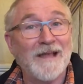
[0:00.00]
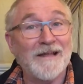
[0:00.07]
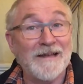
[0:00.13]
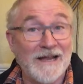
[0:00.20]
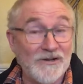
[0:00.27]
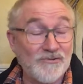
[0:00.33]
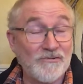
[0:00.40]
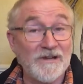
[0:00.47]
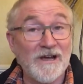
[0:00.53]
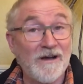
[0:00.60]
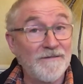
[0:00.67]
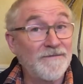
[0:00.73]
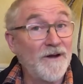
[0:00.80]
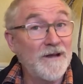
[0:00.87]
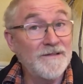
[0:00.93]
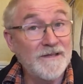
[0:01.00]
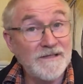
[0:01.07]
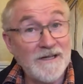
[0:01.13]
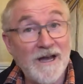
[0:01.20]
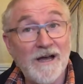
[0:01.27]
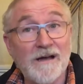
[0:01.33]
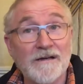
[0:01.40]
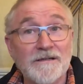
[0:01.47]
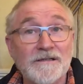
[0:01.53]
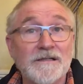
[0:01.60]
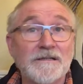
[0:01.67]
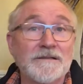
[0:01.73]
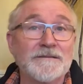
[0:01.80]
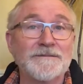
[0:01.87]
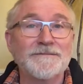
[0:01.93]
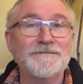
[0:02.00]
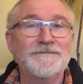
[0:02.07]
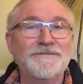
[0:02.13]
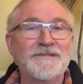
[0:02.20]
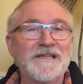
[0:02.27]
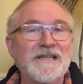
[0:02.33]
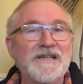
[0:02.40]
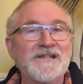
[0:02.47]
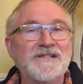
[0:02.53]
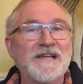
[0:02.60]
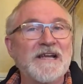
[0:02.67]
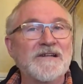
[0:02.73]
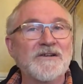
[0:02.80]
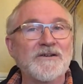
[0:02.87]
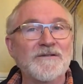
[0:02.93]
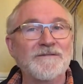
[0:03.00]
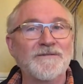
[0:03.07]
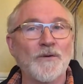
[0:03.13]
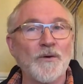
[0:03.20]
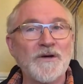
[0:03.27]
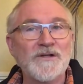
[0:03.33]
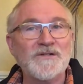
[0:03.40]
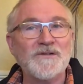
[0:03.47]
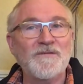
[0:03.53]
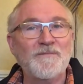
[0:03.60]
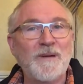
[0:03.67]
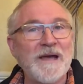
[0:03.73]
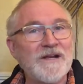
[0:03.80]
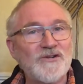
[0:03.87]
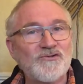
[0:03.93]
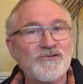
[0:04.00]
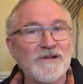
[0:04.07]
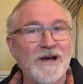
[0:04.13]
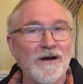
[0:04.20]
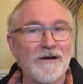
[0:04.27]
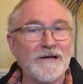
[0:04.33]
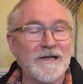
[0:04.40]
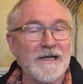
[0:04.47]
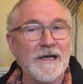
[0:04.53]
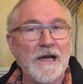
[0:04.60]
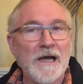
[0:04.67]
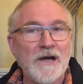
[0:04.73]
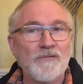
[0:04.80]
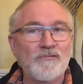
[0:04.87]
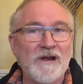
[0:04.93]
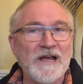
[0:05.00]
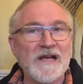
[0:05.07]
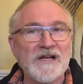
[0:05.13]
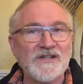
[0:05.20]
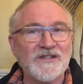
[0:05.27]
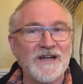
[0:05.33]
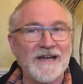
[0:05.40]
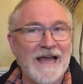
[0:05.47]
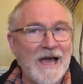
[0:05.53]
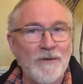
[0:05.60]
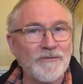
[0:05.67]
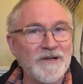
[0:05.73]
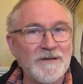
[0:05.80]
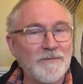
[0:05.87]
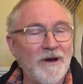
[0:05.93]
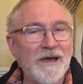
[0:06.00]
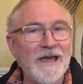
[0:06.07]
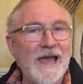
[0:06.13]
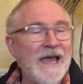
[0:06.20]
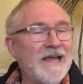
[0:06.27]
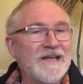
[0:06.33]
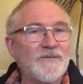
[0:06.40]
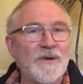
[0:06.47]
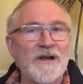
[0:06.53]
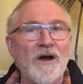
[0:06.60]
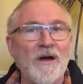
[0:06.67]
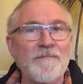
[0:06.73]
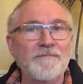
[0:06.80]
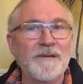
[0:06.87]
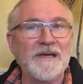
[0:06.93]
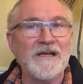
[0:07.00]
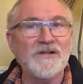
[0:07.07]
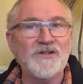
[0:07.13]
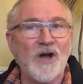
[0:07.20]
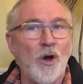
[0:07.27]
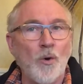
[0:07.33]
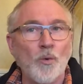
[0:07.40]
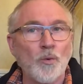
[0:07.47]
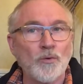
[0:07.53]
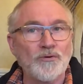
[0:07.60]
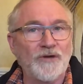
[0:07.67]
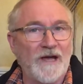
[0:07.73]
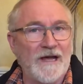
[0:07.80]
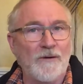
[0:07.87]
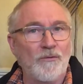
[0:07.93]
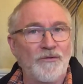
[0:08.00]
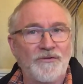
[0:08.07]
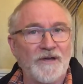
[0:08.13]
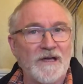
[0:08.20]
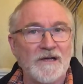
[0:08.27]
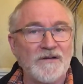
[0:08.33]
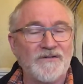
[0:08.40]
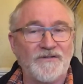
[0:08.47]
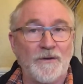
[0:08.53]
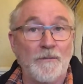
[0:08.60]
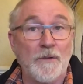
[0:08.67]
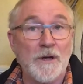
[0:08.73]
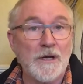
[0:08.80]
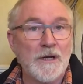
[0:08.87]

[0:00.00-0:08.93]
Naturally, I find this hard. The indignant voice of patriarchy rings loud in my head when I'm being told how things from